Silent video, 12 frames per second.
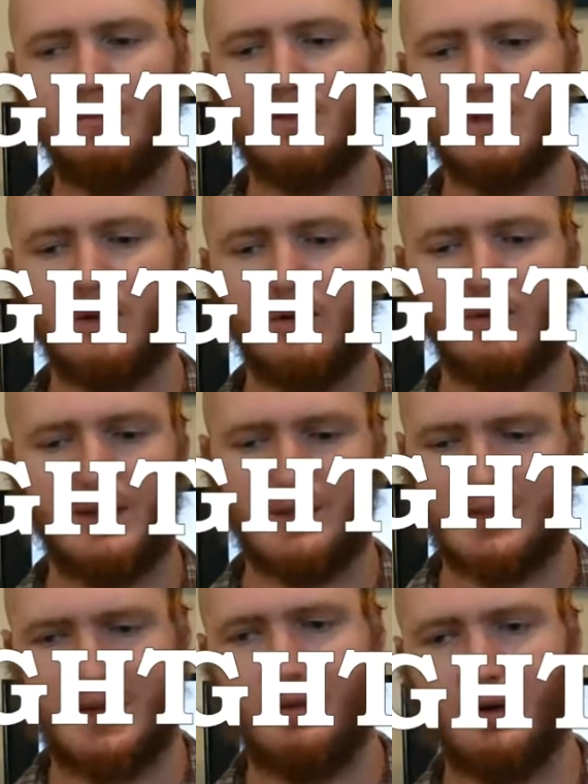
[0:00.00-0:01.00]
So the rest
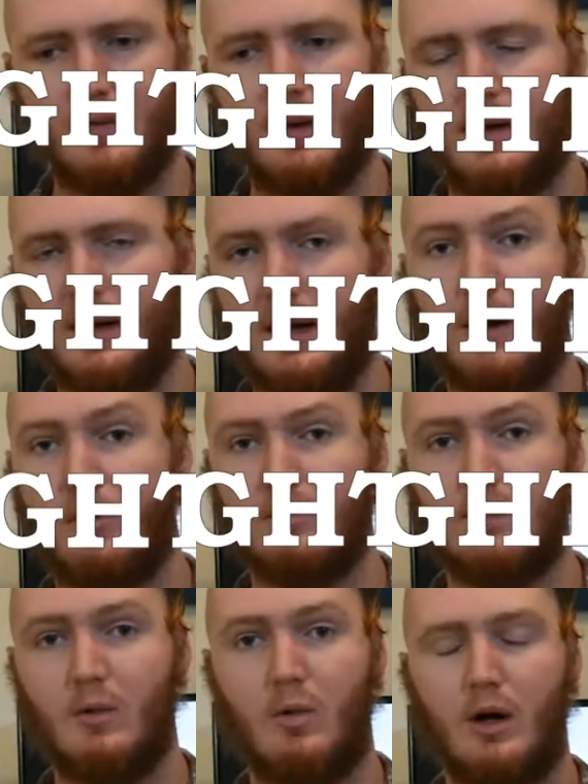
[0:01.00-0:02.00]
of the time, they're out
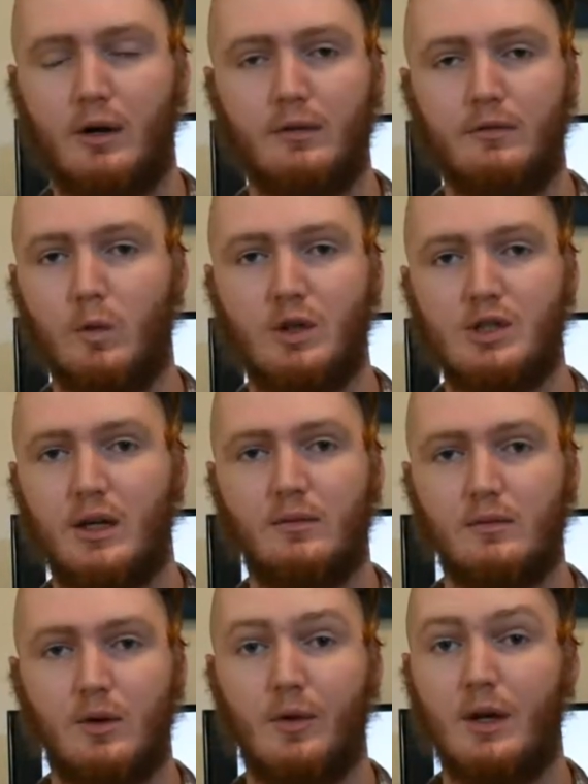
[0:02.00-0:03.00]
in the water foraging
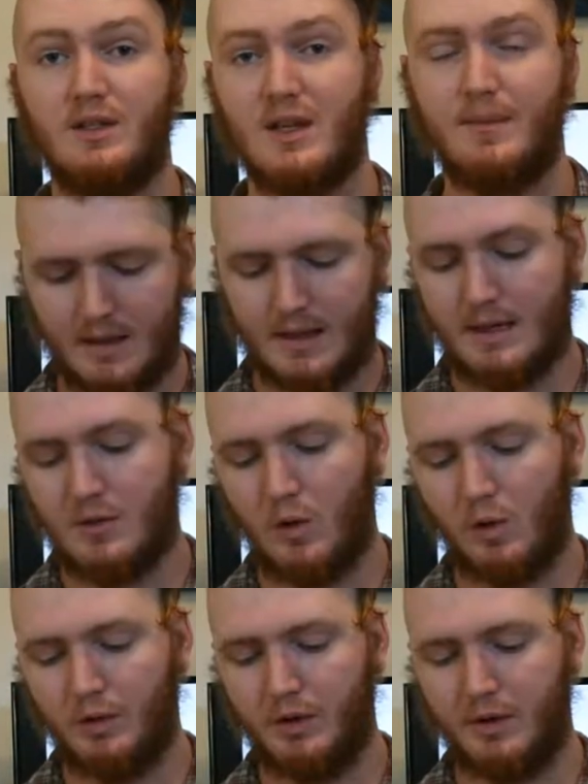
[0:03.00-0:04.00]
or hunting. Can you
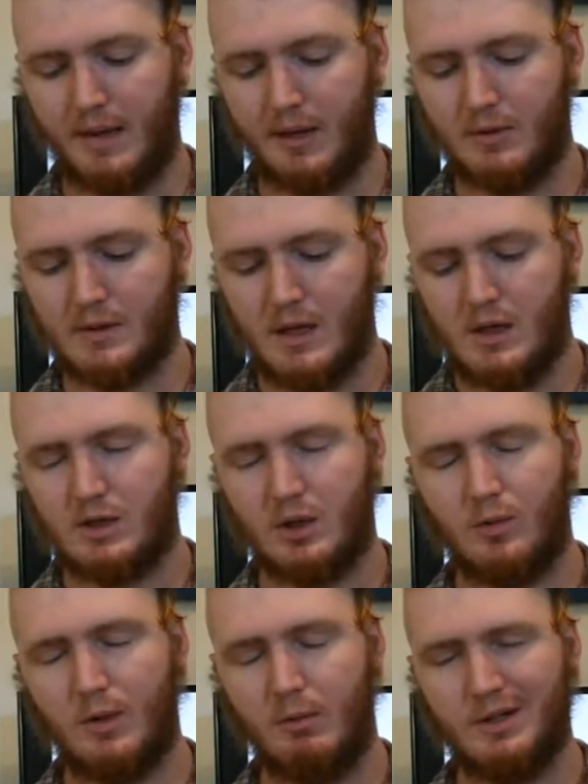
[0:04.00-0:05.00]
hold the penguins?
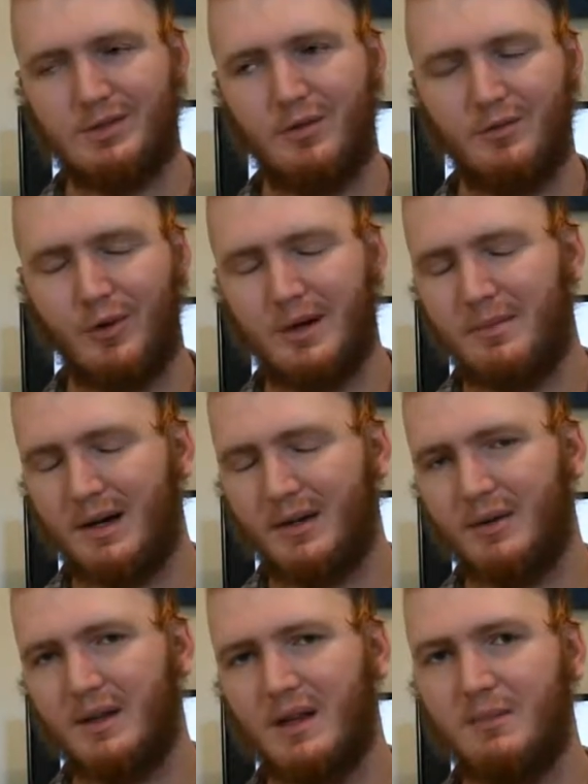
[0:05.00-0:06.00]
So we want to avoid
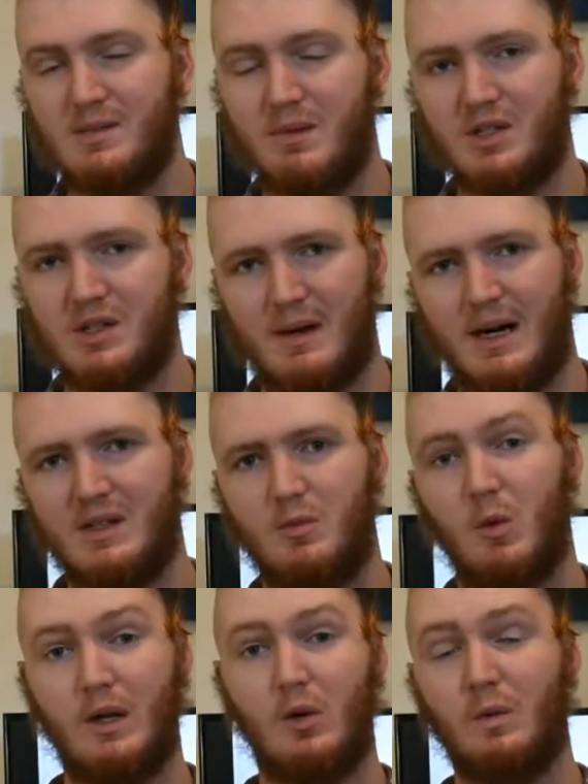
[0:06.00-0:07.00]
bothering them as much as
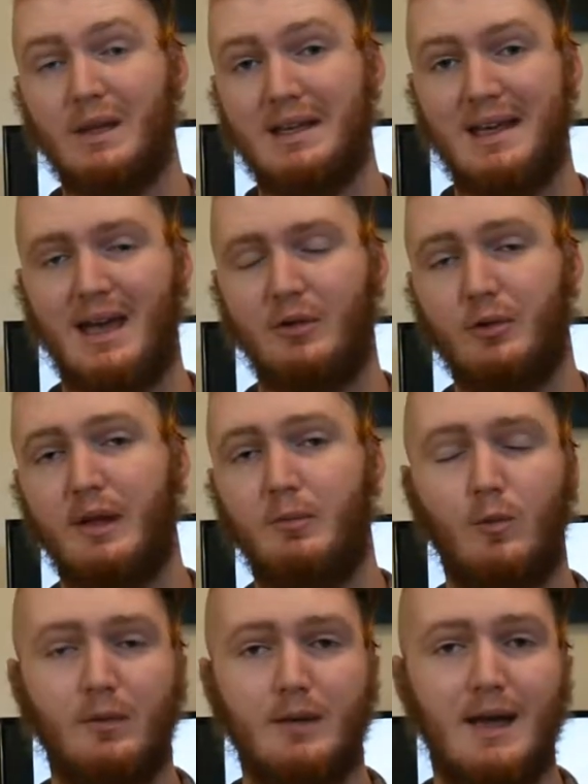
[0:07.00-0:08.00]
possible. We only handle
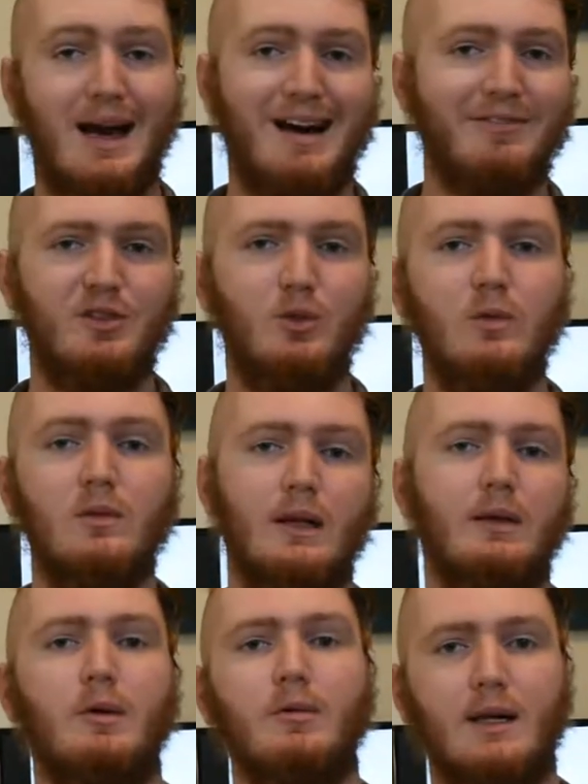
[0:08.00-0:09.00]
them when we have to,
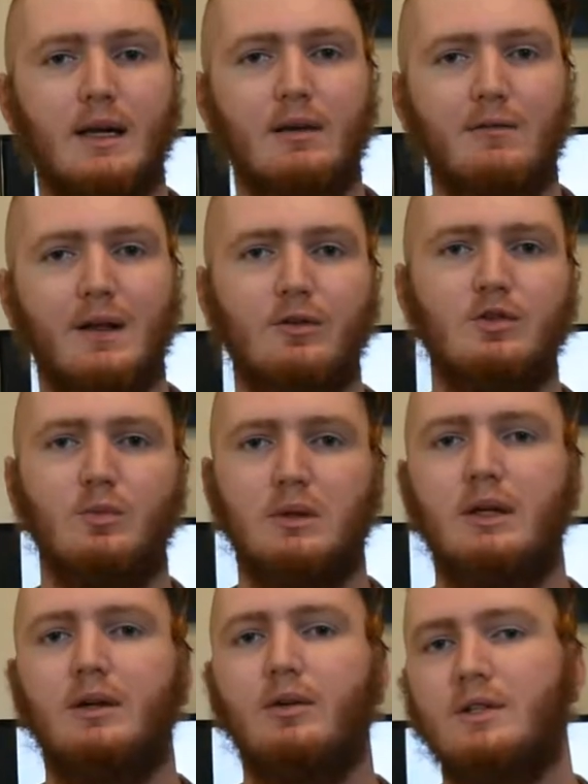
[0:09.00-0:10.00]
like when we're getting feathers or
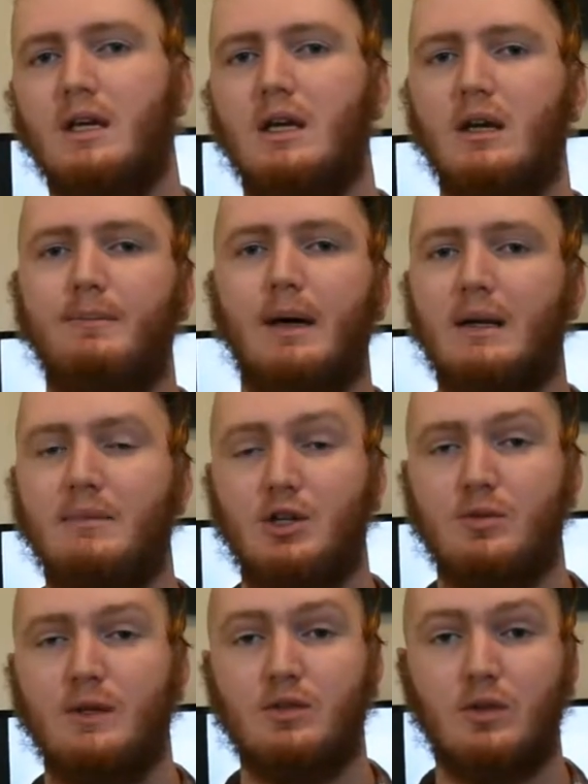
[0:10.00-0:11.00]
blood or taking body
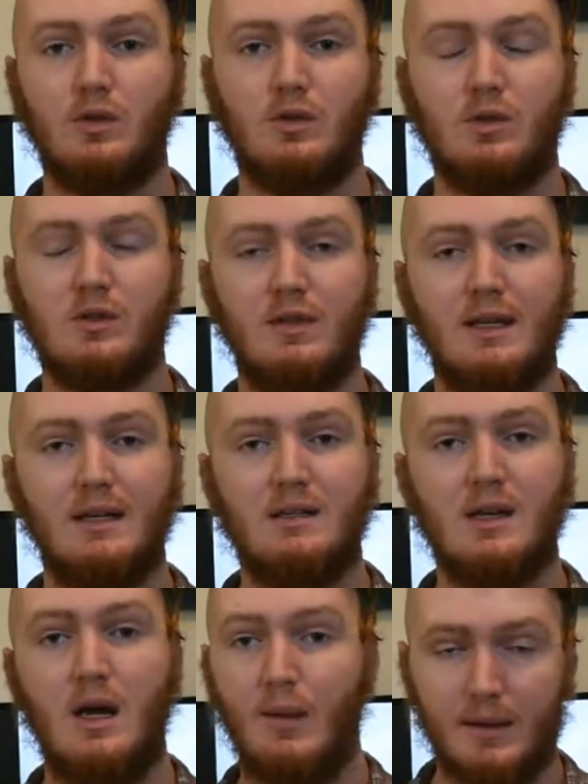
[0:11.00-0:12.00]
measurements or those sorts of
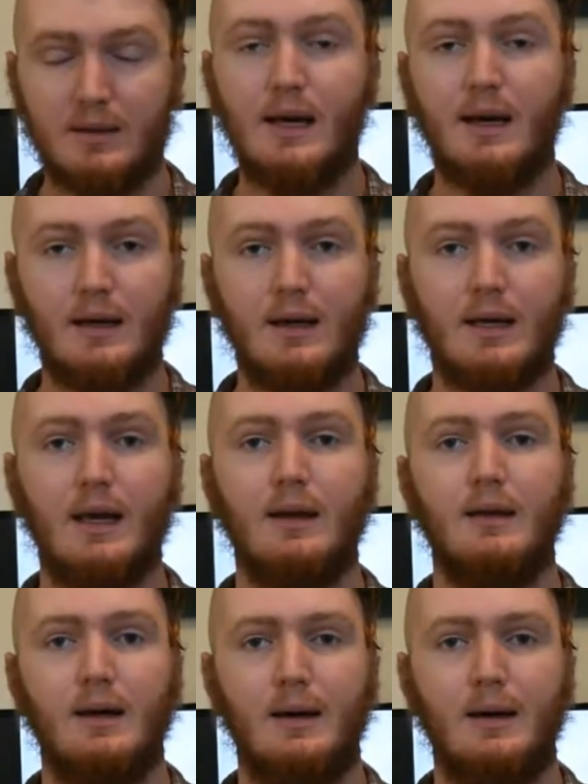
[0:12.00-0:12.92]
things. But yeah, I can.